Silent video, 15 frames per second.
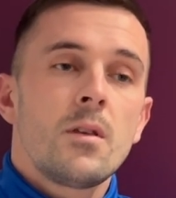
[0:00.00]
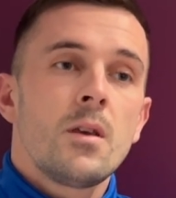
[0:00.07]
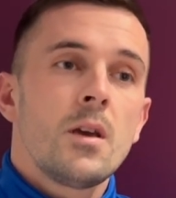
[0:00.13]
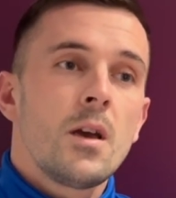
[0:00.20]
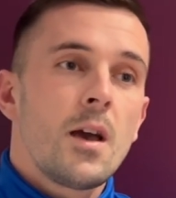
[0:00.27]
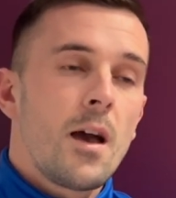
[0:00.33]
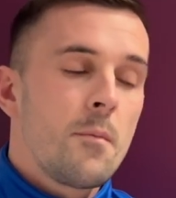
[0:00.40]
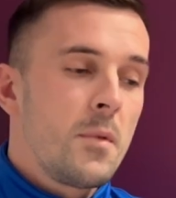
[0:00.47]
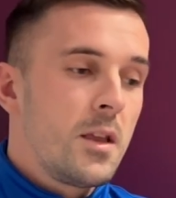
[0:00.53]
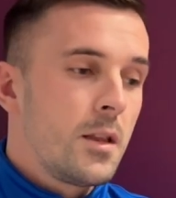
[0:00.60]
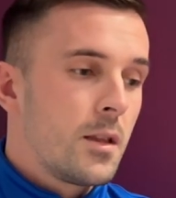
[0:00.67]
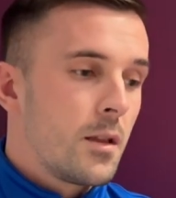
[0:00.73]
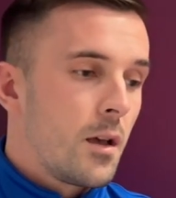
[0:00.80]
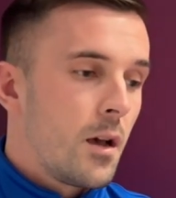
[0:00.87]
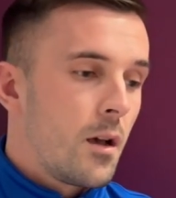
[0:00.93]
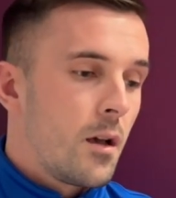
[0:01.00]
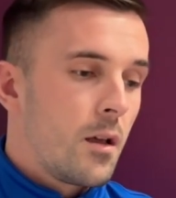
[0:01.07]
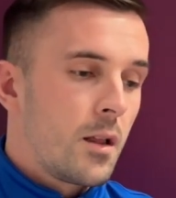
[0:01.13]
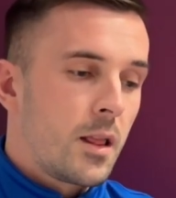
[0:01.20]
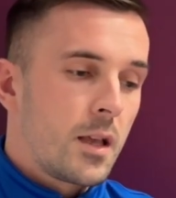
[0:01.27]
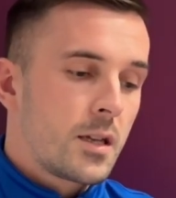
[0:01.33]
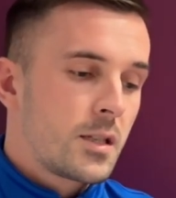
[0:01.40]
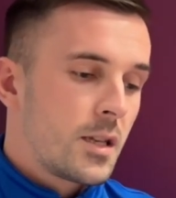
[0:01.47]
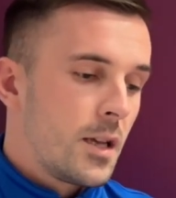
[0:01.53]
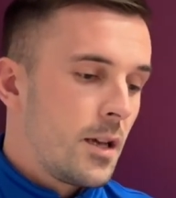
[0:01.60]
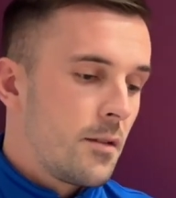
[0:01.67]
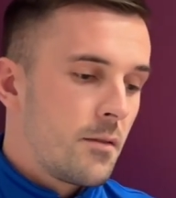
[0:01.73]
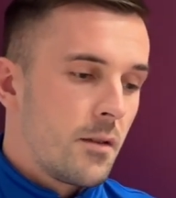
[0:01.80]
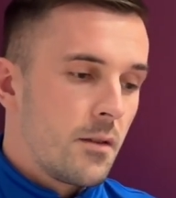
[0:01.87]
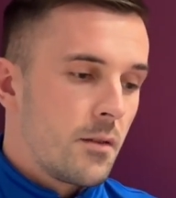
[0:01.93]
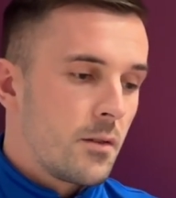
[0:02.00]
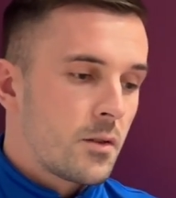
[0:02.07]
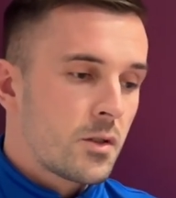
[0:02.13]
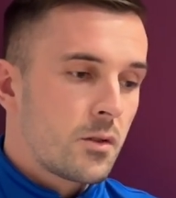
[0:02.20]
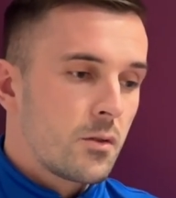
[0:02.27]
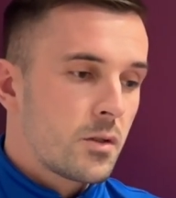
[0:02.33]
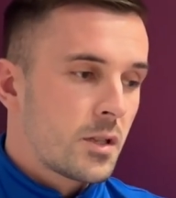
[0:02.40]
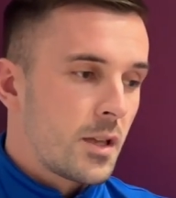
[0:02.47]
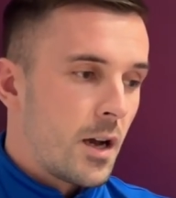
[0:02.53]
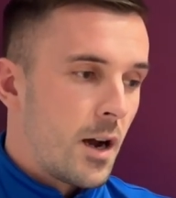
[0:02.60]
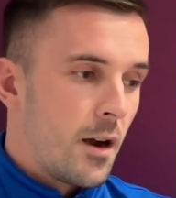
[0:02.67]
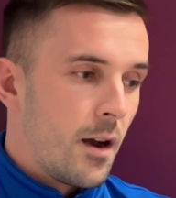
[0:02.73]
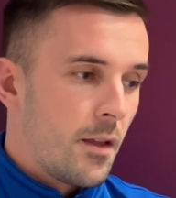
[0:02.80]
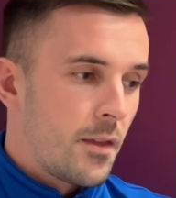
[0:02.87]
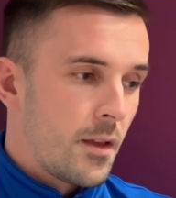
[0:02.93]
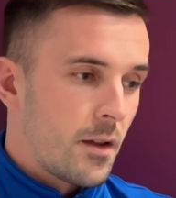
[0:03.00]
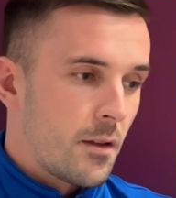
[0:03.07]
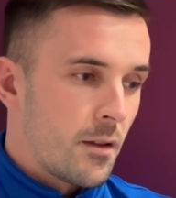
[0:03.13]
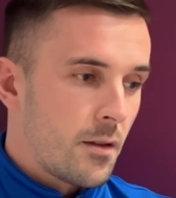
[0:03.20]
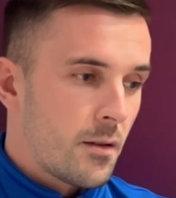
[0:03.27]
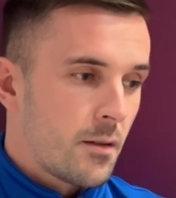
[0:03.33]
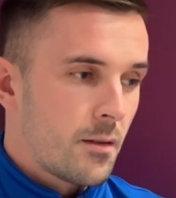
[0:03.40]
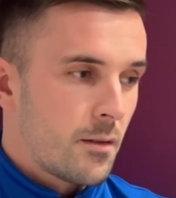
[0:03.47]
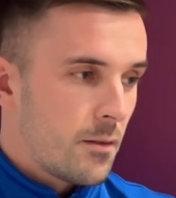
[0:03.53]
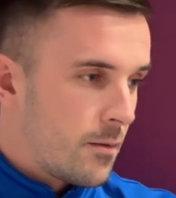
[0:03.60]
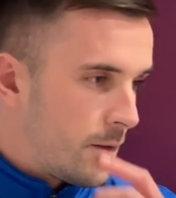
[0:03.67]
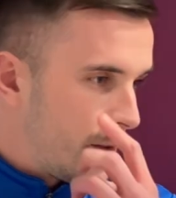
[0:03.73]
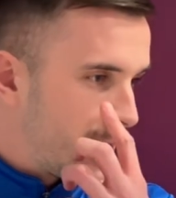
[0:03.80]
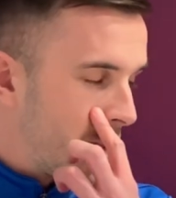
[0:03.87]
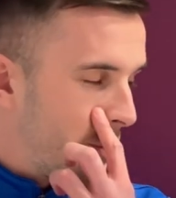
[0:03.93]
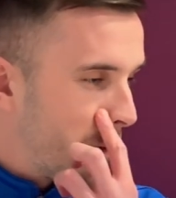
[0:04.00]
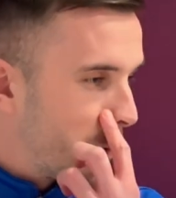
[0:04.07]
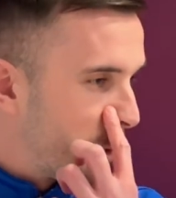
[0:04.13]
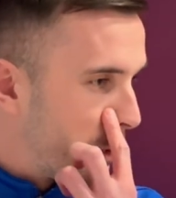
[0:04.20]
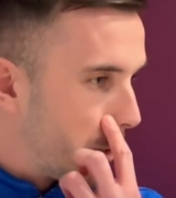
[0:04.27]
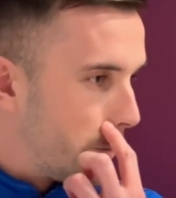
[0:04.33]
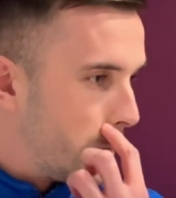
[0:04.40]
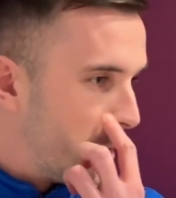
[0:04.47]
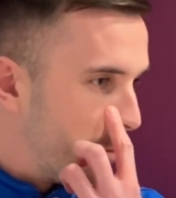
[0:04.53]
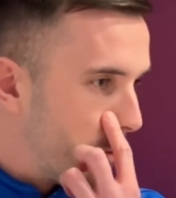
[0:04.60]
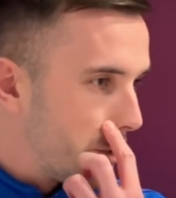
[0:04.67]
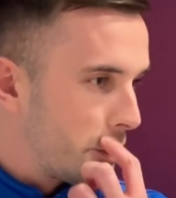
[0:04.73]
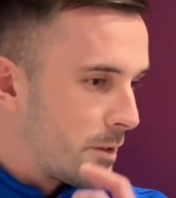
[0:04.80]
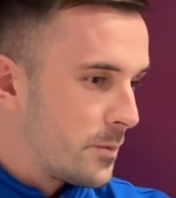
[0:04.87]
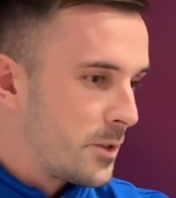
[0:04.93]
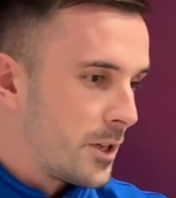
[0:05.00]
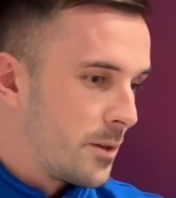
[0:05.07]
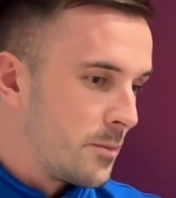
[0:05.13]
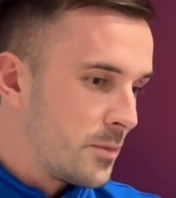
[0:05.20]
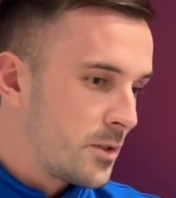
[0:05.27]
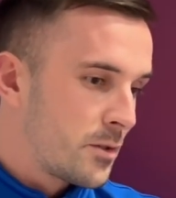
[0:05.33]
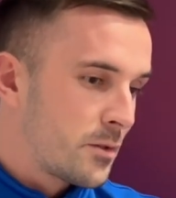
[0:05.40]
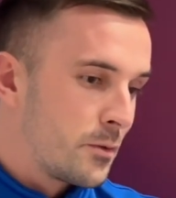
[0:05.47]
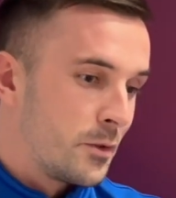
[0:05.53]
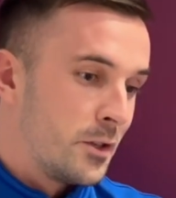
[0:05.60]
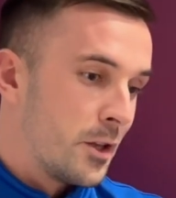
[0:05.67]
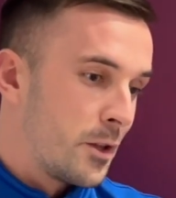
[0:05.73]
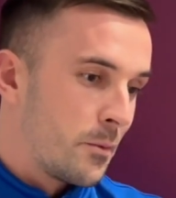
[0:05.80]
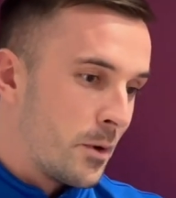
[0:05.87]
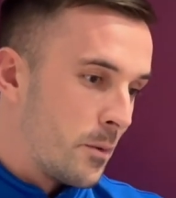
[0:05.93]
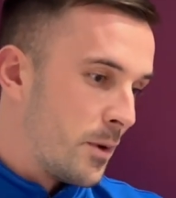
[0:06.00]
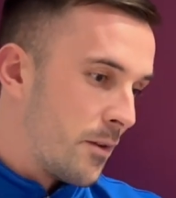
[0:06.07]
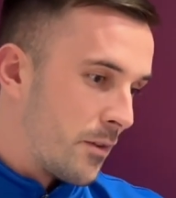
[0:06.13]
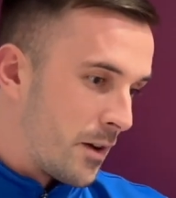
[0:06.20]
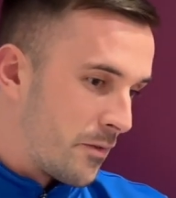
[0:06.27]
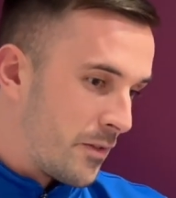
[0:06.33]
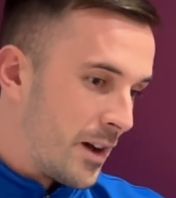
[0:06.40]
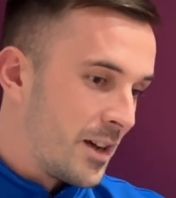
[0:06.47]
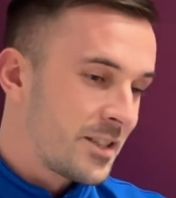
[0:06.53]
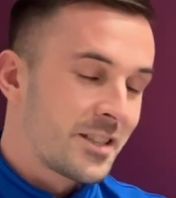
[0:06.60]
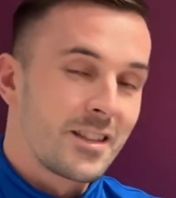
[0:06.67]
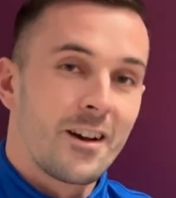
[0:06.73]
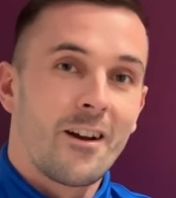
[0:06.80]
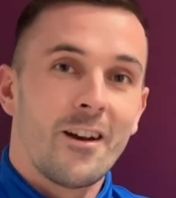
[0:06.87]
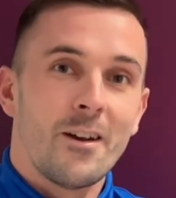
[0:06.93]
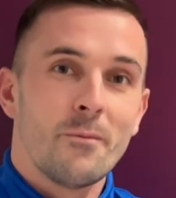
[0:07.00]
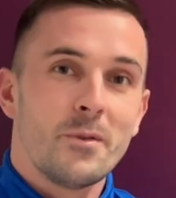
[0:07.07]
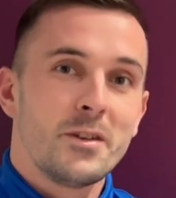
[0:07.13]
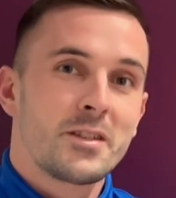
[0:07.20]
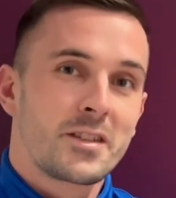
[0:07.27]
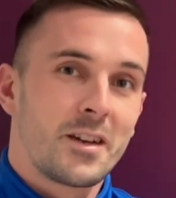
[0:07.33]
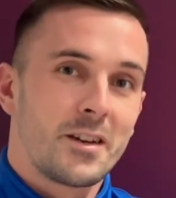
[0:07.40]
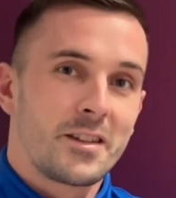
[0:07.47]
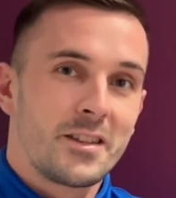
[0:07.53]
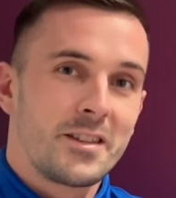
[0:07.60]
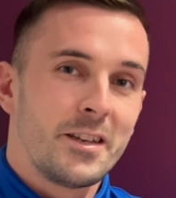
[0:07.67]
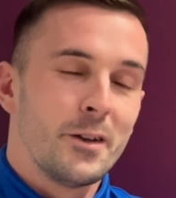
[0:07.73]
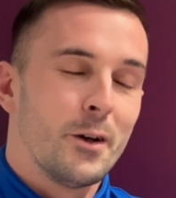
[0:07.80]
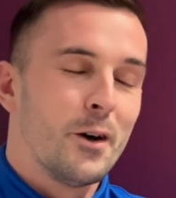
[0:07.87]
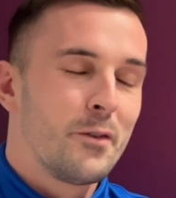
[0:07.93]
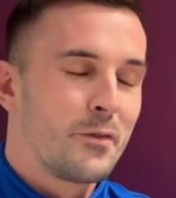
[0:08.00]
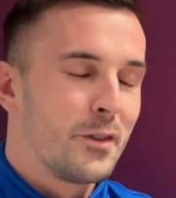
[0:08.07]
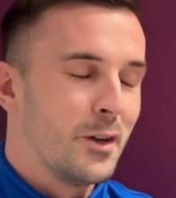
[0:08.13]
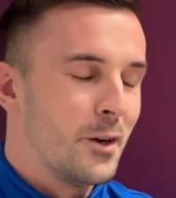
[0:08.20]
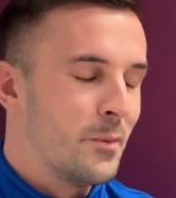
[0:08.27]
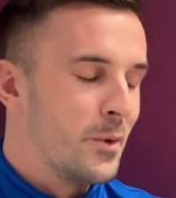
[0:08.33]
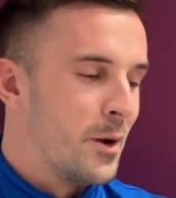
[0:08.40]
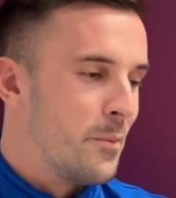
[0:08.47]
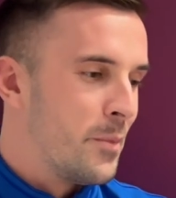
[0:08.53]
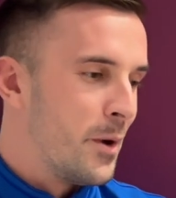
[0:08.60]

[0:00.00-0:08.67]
Yeah, I mean, like I say, the slow start, I think typically we sometimes go the other way. We have a fast start and we start to tail off a little bit.